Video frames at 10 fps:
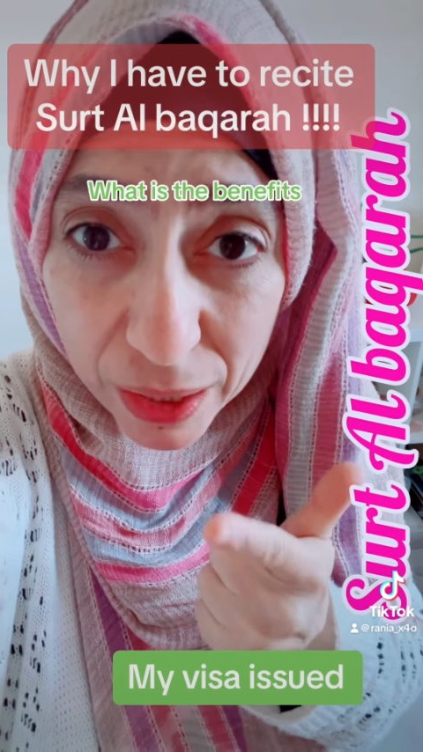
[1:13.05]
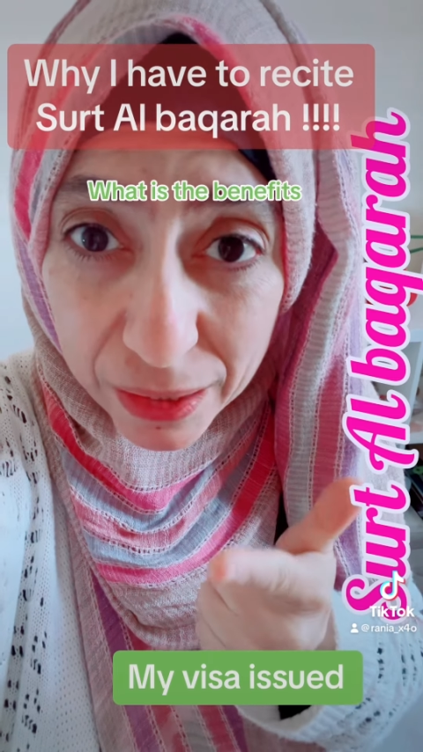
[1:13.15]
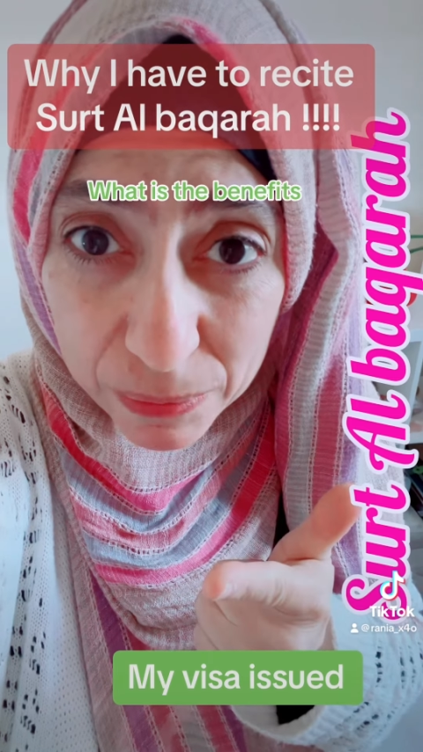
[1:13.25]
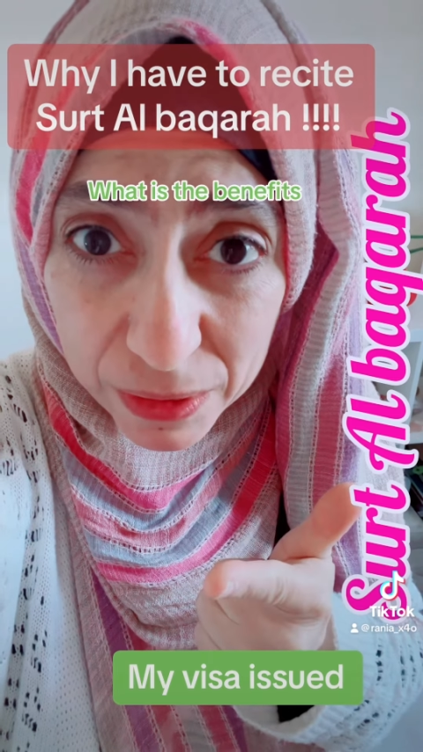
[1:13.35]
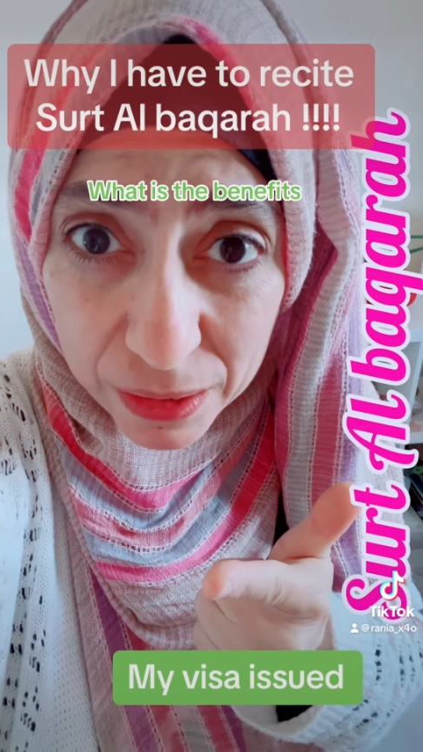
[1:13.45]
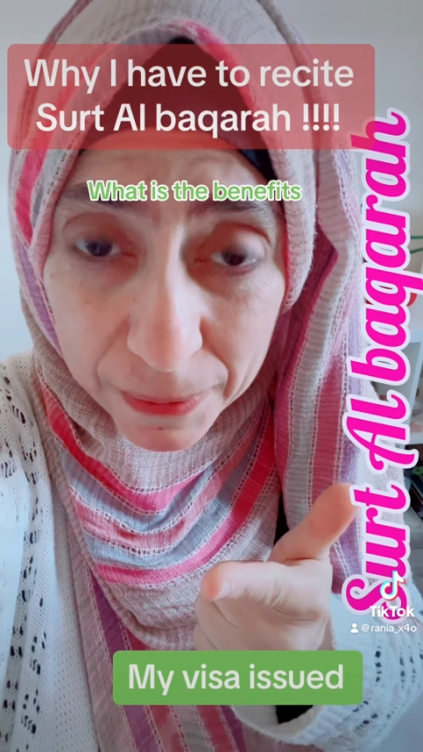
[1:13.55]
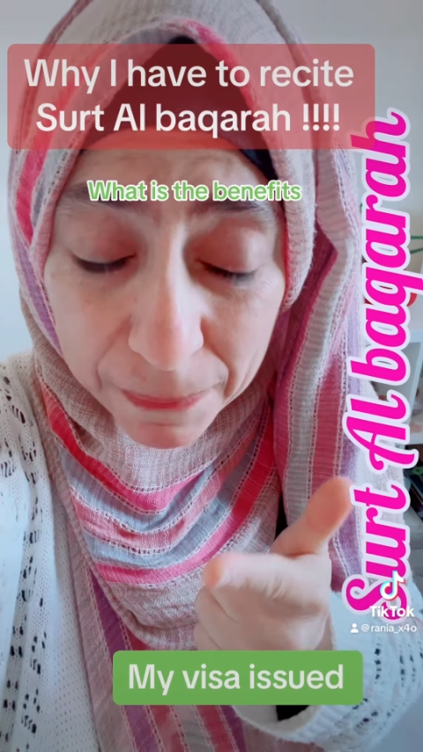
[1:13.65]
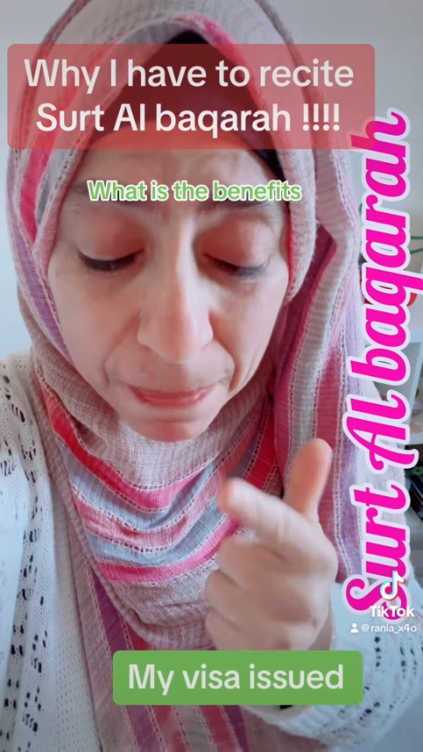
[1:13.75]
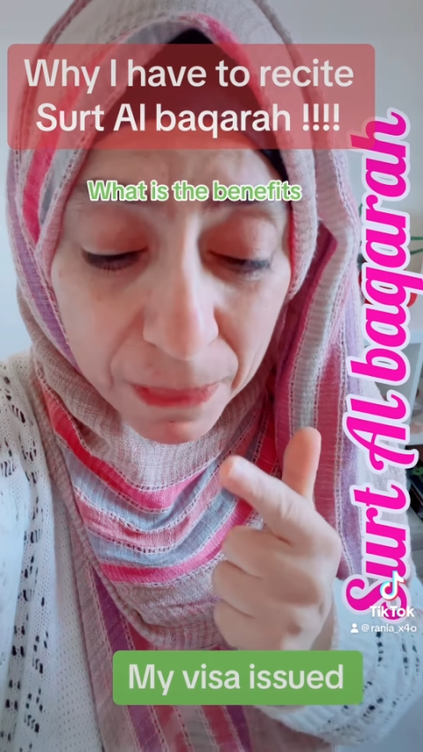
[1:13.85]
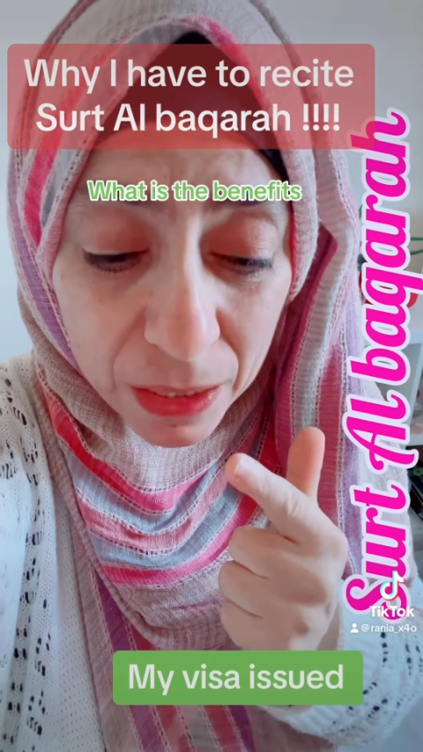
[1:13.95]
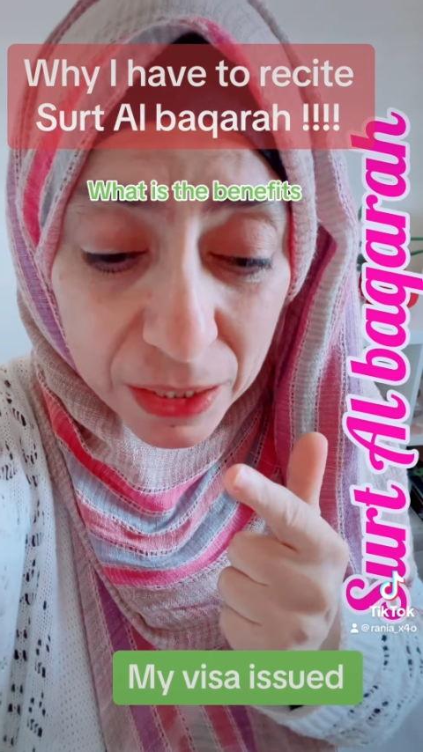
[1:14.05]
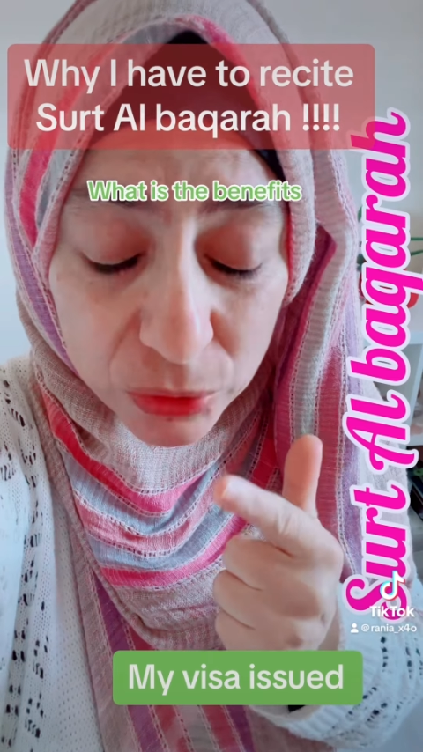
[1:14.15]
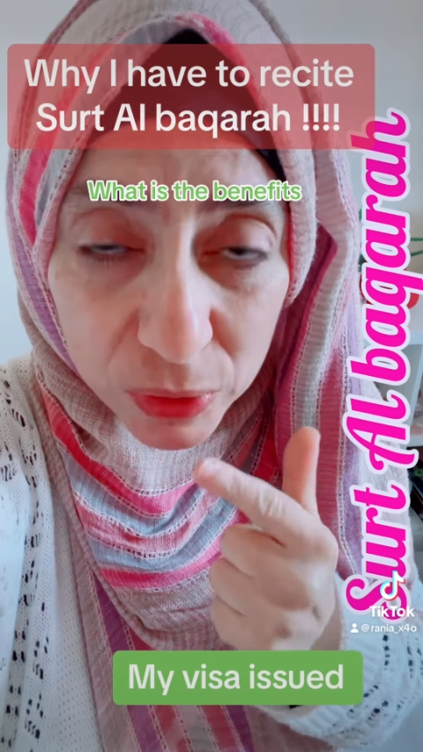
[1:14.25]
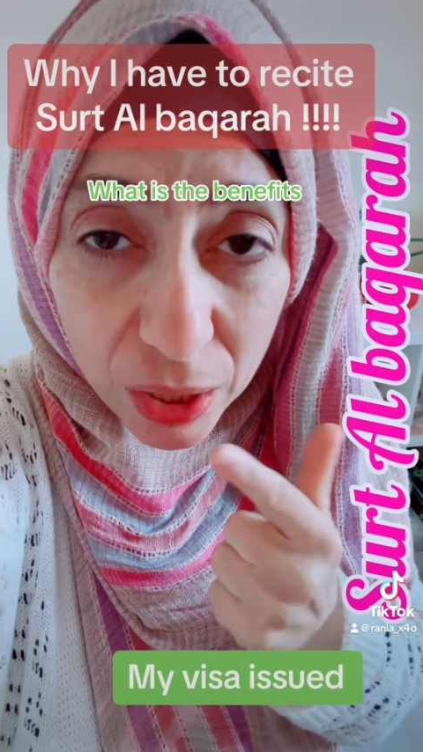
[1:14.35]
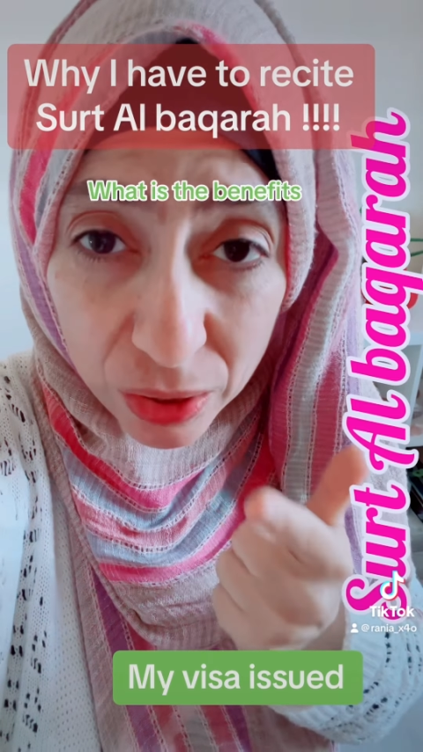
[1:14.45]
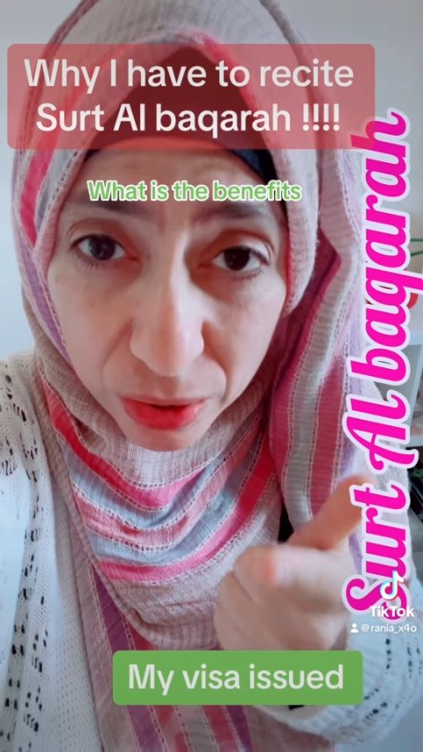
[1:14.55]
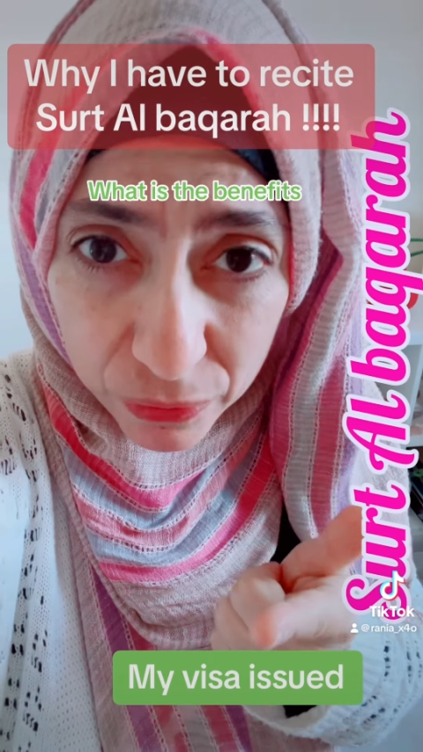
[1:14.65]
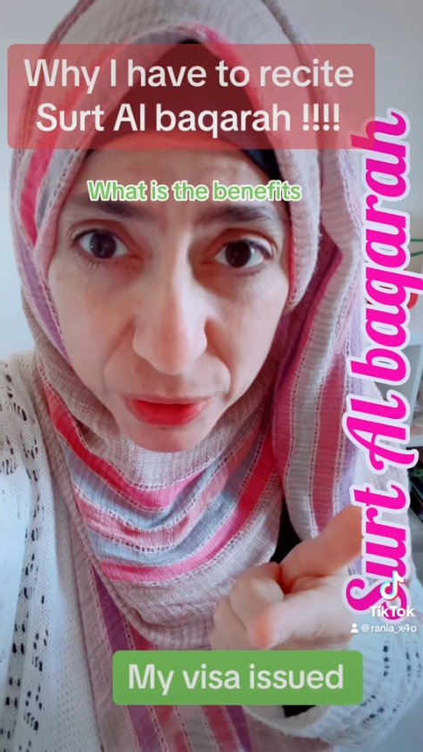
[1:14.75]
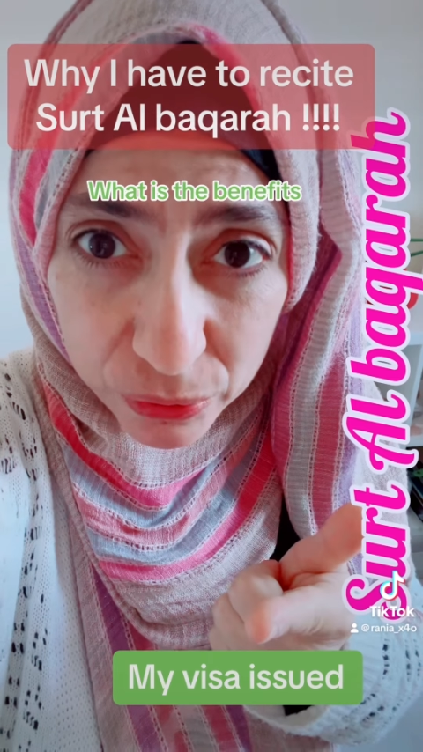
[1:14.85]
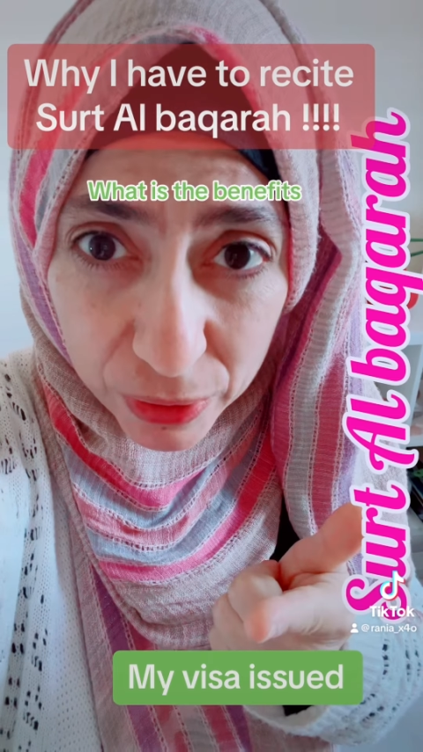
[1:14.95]
enemy. It will uncover
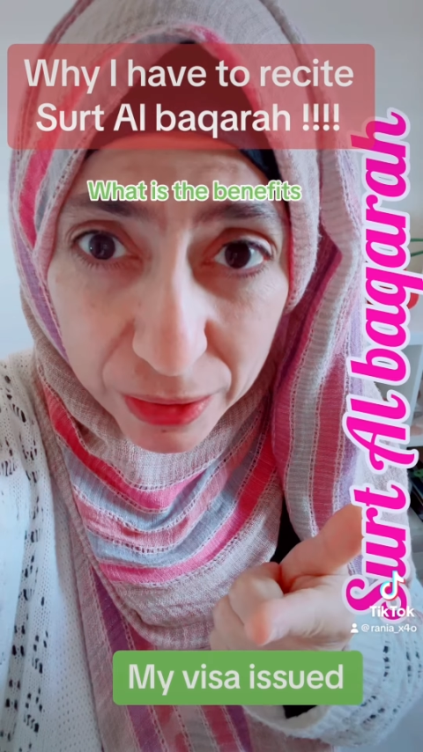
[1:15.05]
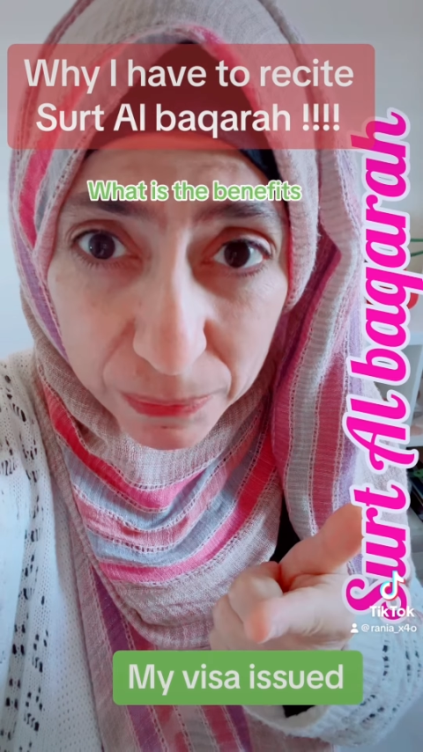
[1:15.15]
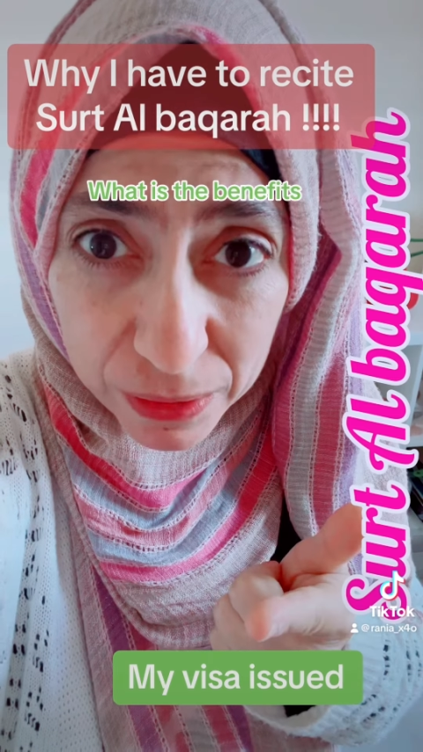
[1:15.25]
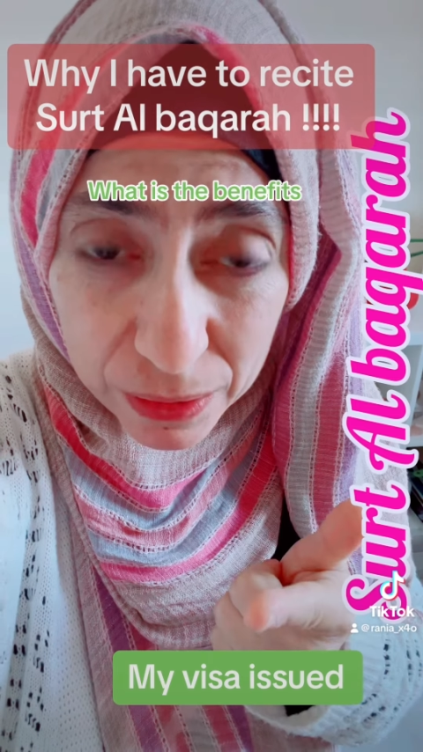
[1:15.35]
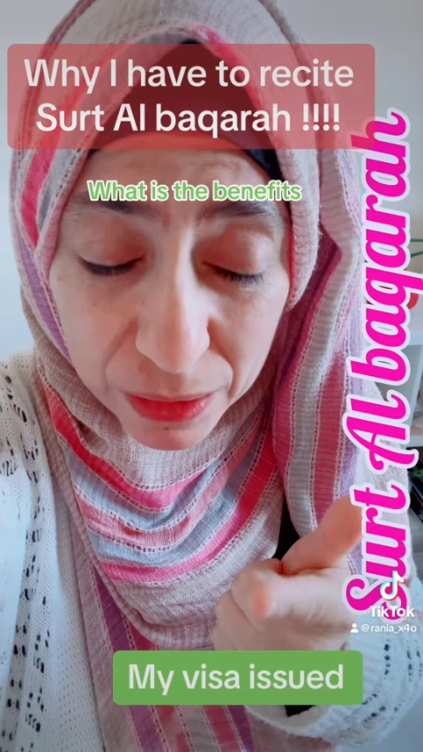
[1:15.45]
your enemy.